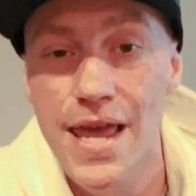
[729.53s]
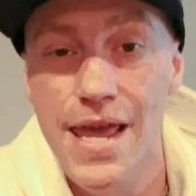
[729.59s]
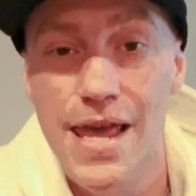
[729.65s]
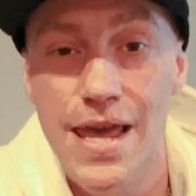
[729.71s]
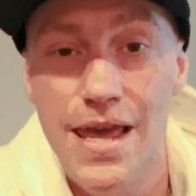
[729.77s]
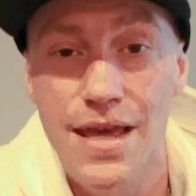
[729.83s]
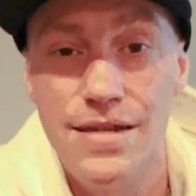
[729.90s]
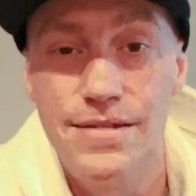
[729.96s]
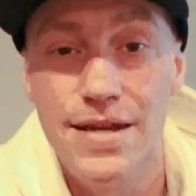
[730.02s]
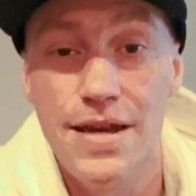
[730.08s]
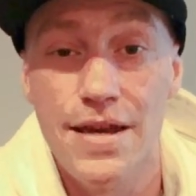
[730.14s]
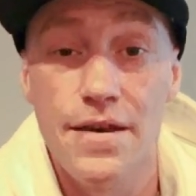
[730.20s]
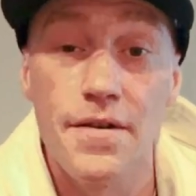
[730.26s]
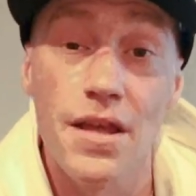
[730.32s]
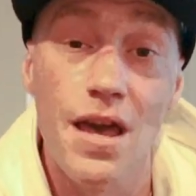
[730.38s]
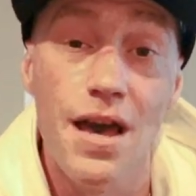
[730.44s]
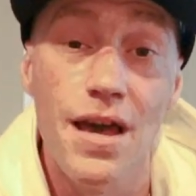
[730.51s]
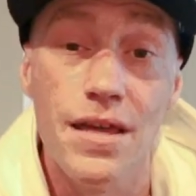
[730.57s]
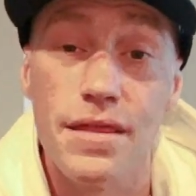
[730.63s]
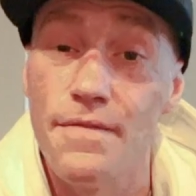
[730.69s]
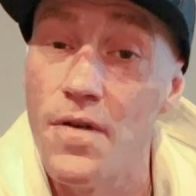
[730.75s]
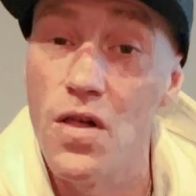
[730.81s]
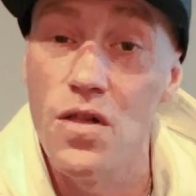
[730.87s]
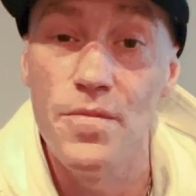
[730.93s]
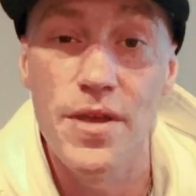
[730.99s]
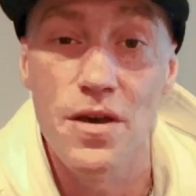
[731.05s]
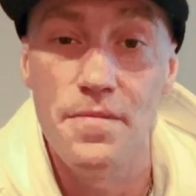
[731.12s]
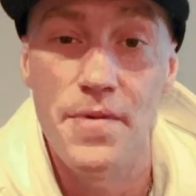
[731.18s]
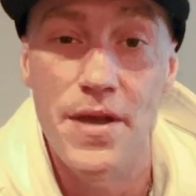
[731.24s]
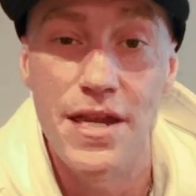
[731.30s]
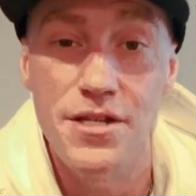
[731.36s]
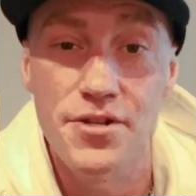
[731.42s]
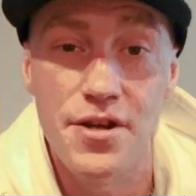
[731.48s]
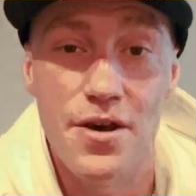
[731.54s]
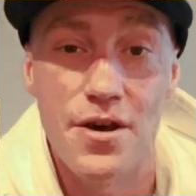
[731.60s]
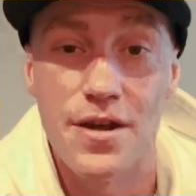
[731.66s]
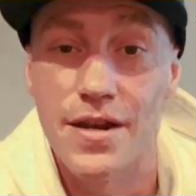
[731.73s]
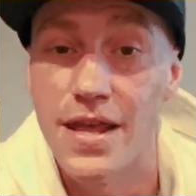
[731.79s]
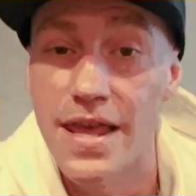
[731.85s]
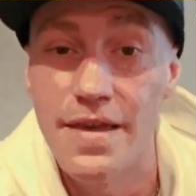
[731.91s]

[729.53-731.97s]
And guys, follow me on Patreon.